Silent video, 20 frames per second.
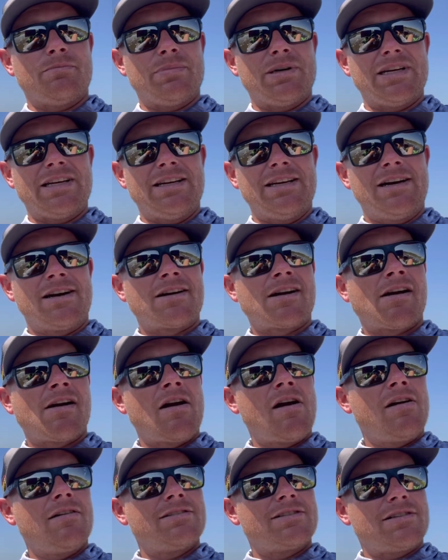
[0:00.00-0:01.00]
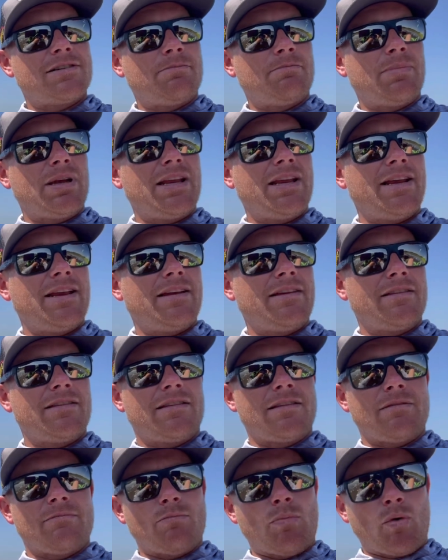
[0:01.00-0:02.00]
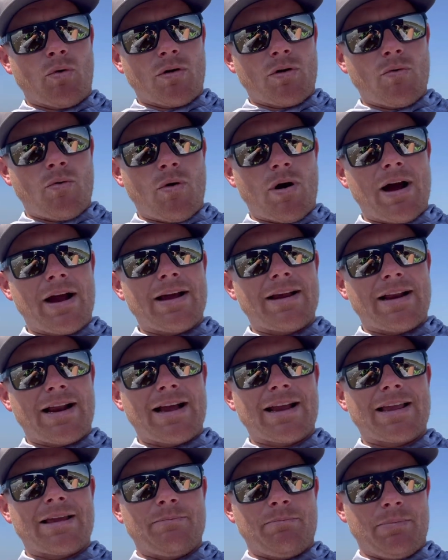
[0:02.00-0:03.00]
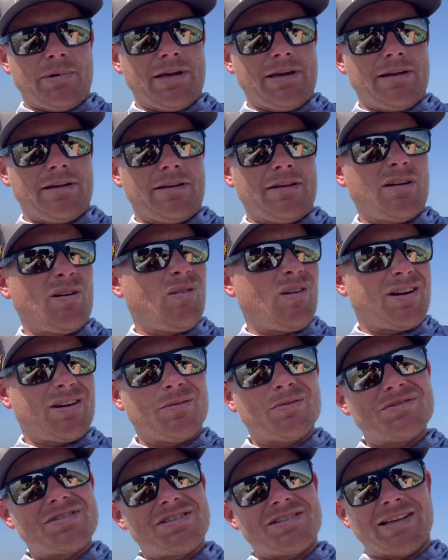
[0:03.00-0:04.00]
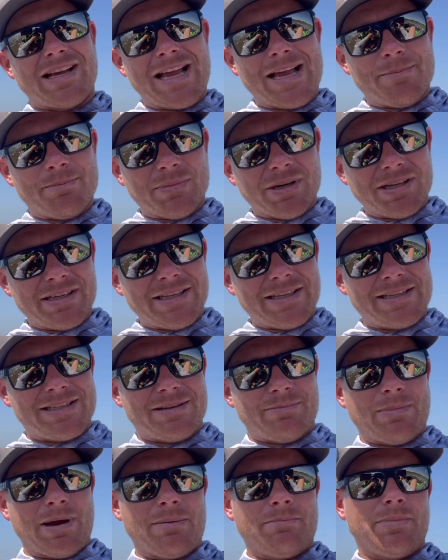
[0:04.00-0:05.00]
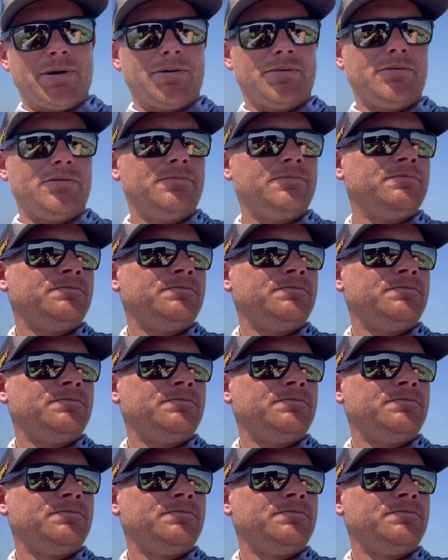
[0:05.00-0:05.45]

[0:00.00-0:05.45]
But to me, the more quiet I can be, you know, I don't slam lids in my boat.